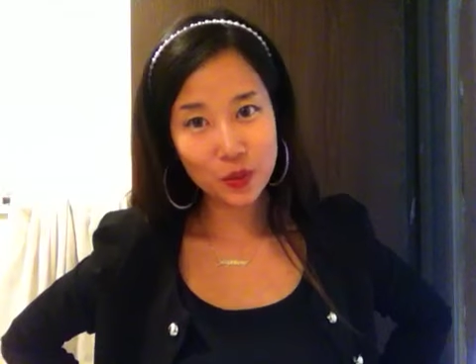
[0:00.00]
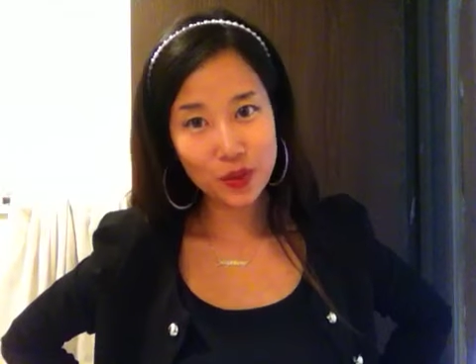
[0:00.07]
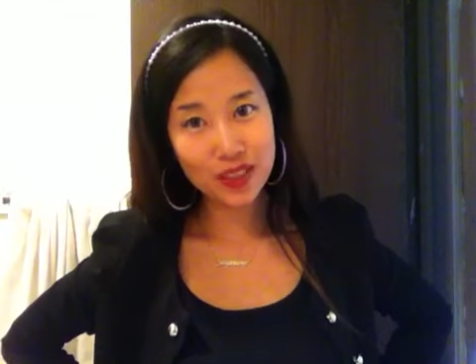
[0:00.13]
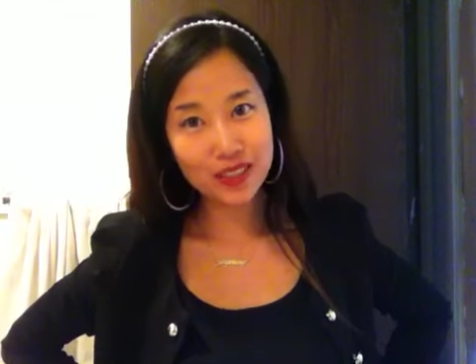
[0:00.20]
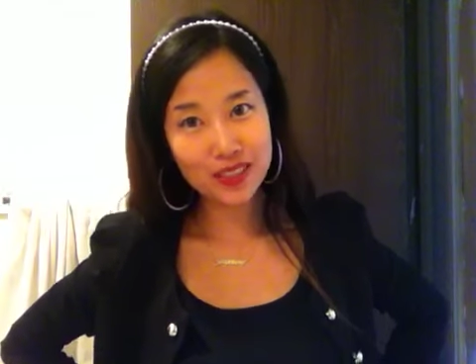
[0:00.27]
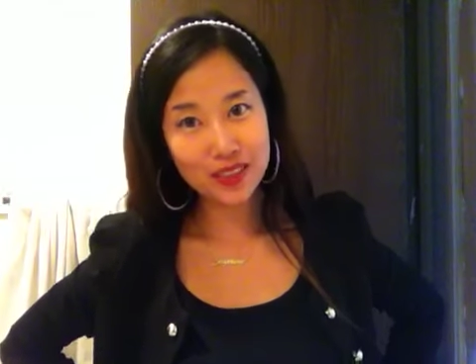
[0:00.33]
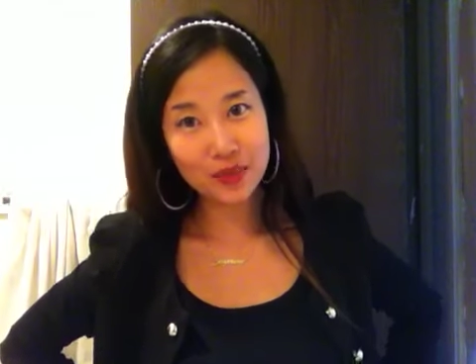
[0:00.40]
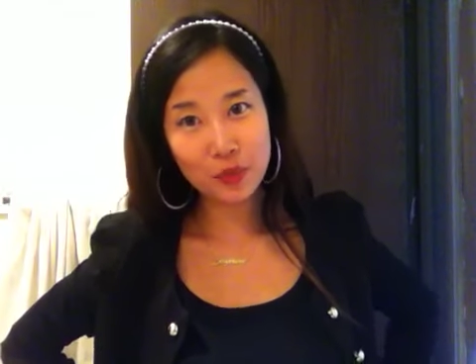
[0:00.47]

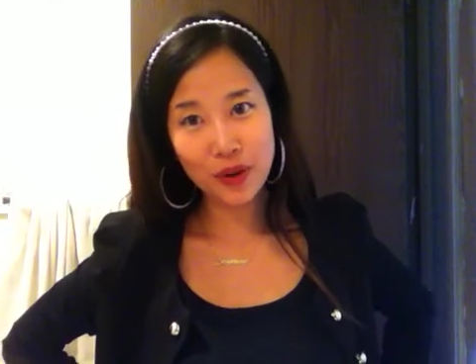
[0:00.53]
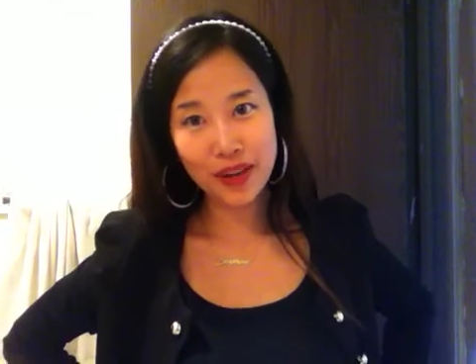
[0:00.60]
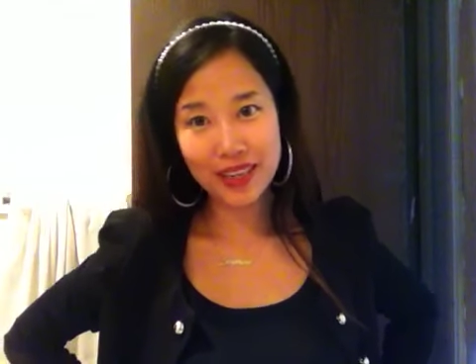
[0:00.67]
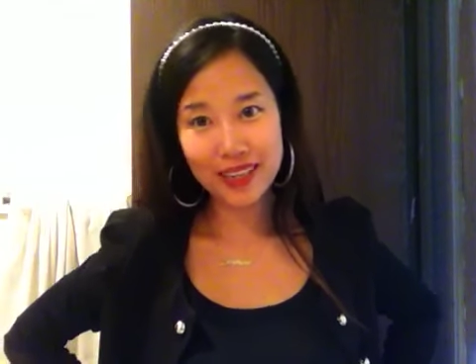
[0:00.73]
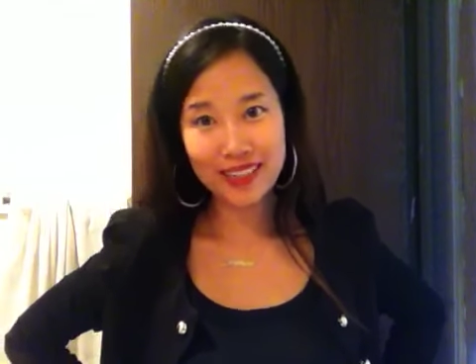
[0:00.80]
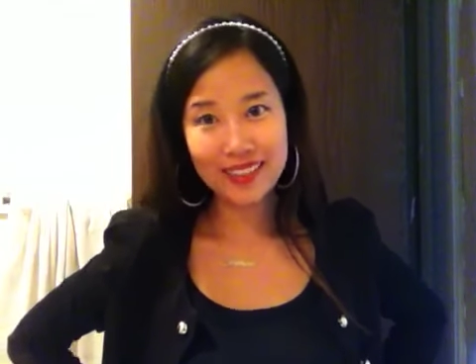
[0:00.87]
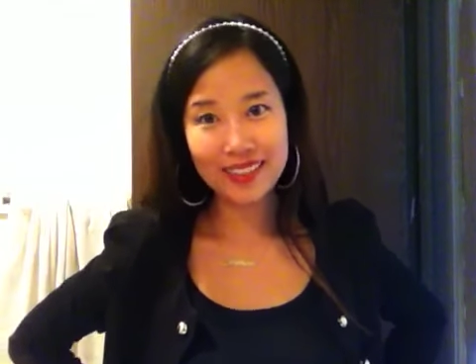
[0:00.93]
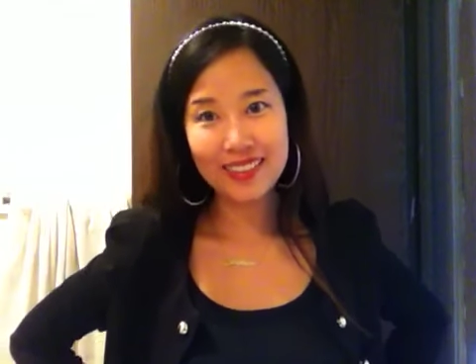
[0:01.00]
weeks
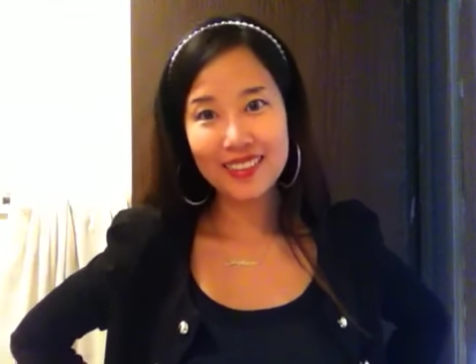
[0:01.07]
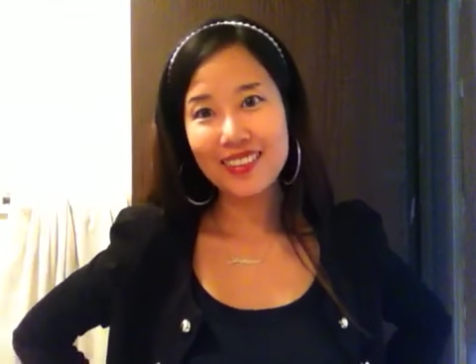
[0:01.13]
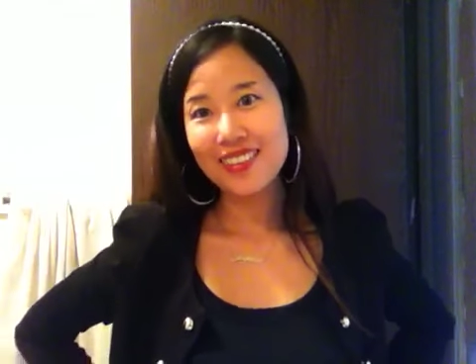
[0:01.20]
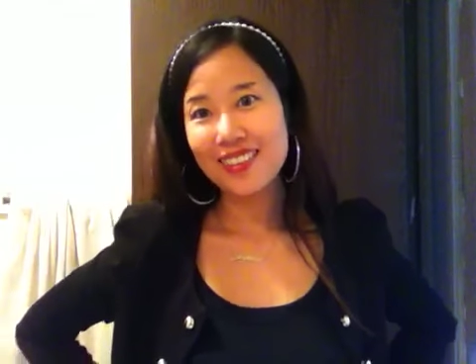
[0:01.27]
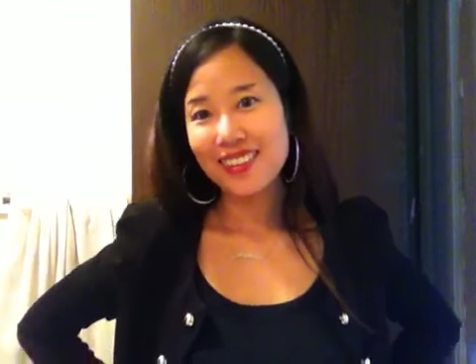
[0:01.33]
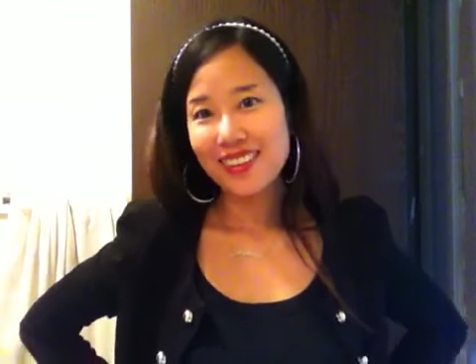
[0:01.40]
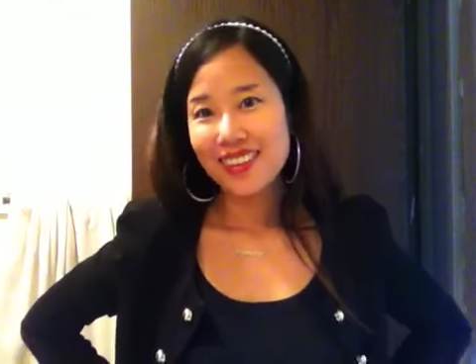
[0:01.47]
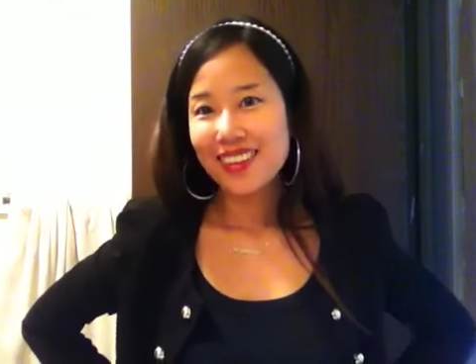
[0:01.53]
pregnant,
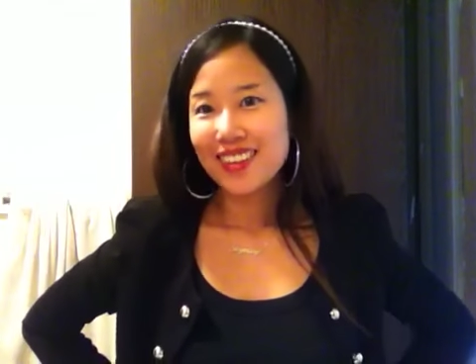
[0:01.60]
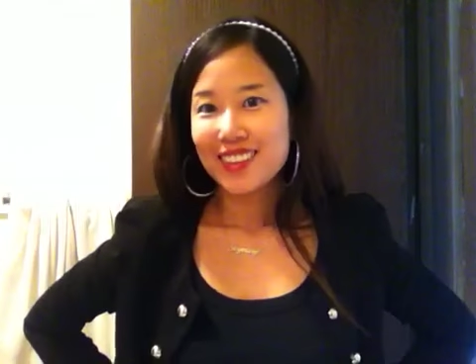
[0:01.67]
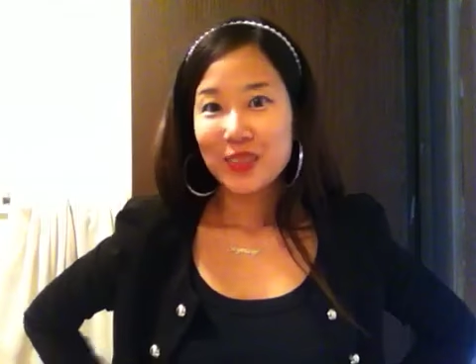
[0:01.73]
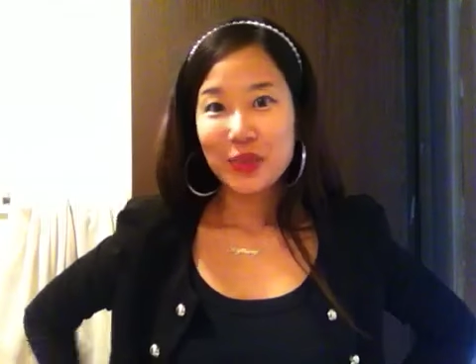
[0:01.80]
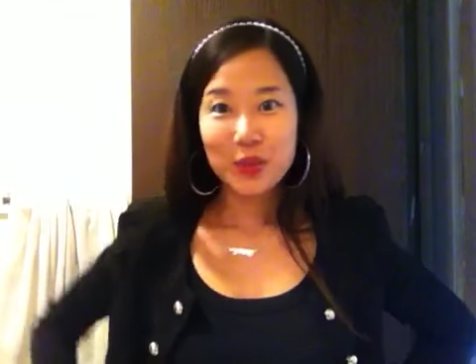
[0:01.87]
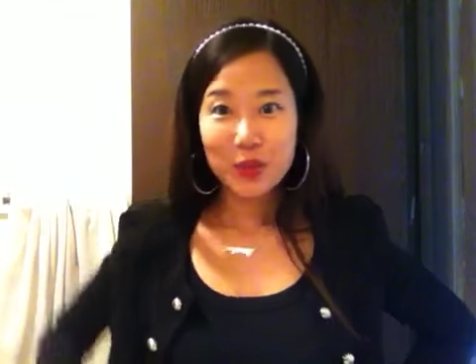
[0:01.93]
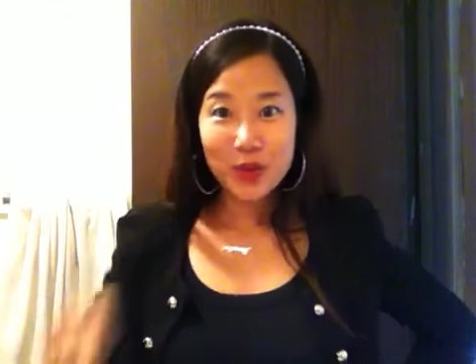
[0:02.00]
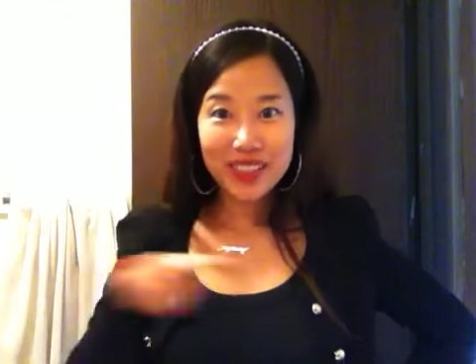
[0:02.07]

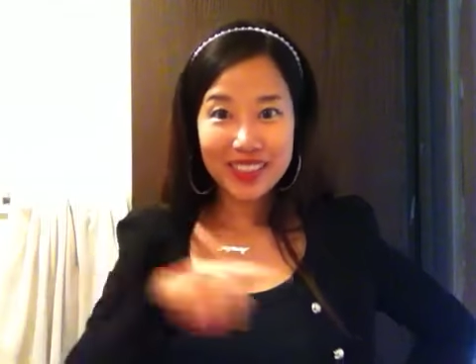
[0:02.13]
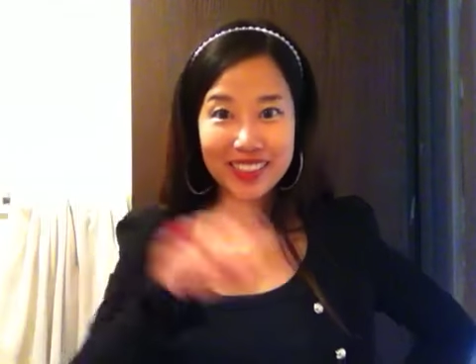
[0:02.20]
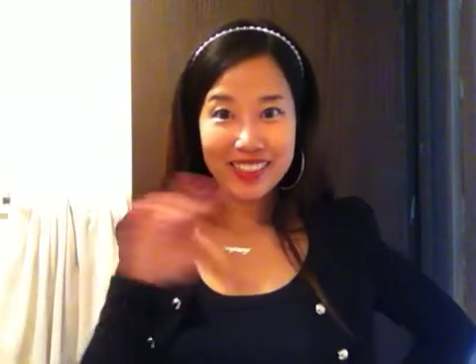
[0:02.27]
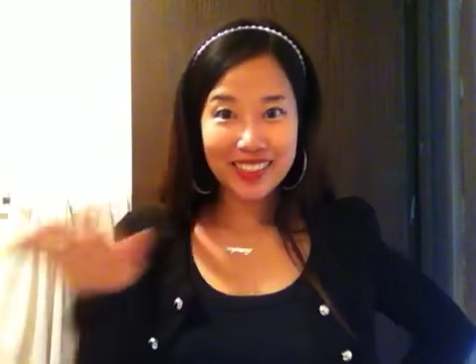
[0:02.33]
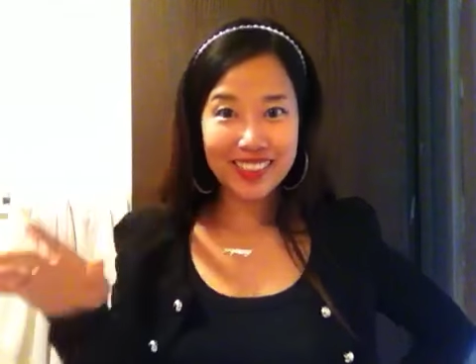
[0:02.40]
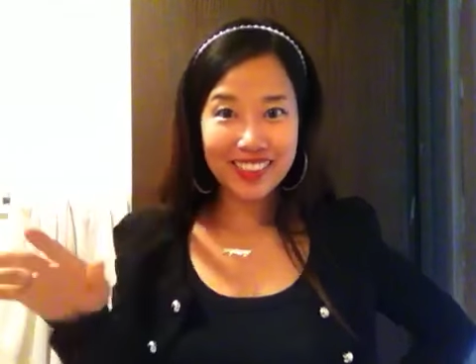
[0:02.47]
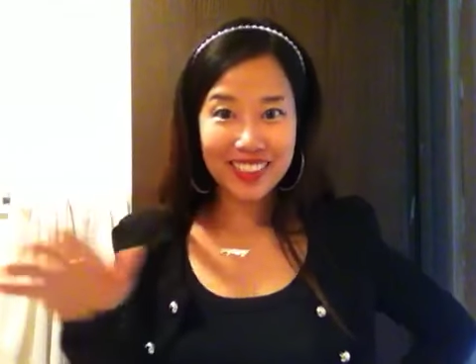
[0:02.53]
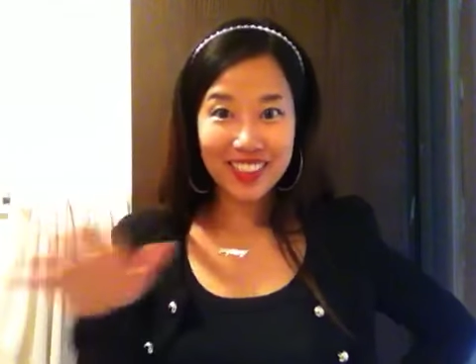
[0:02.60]
so
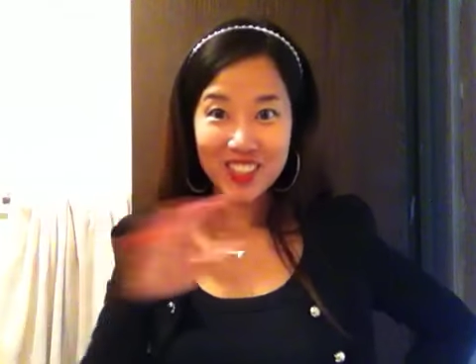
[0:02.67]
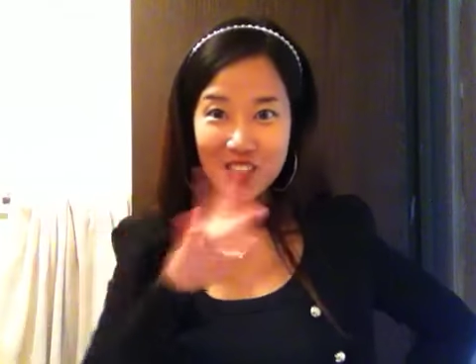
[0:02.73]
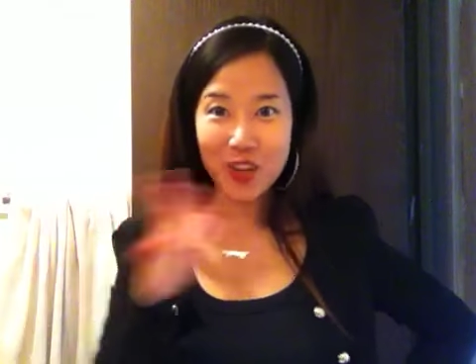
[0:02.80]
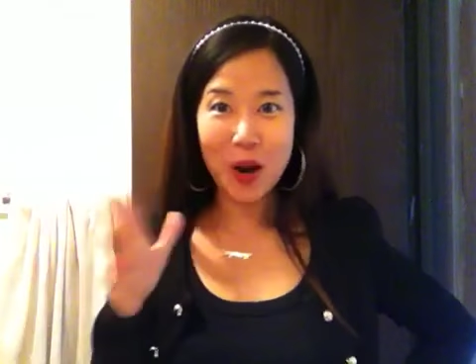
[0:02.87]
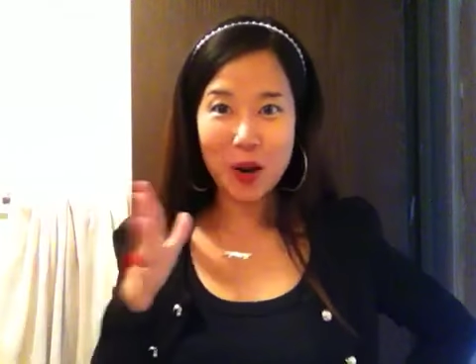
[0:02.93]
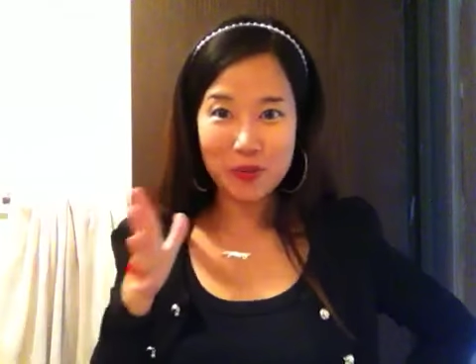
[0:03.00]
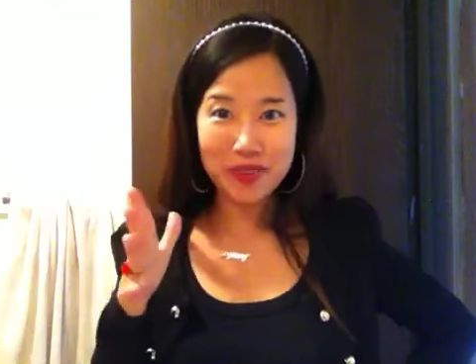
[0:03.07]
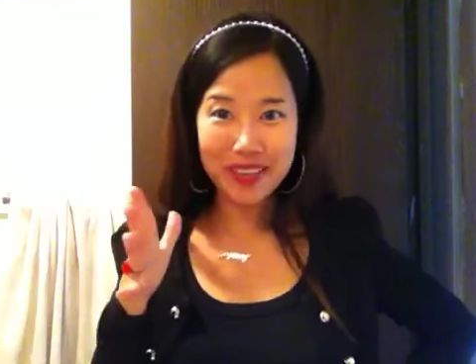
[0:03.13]
26
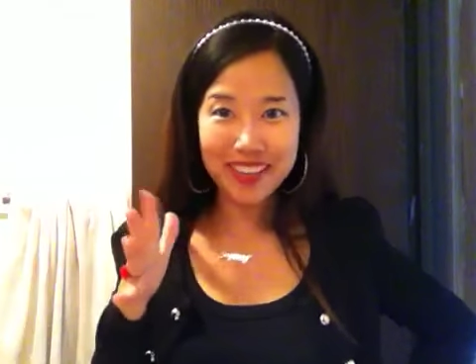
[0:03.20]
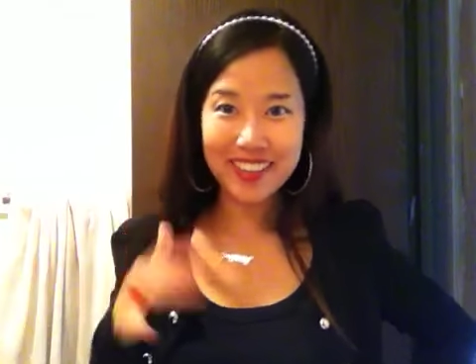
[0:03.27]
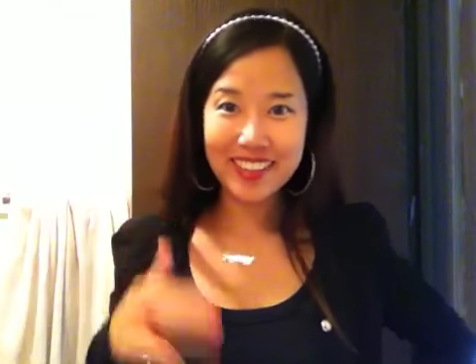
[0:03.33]
sharp,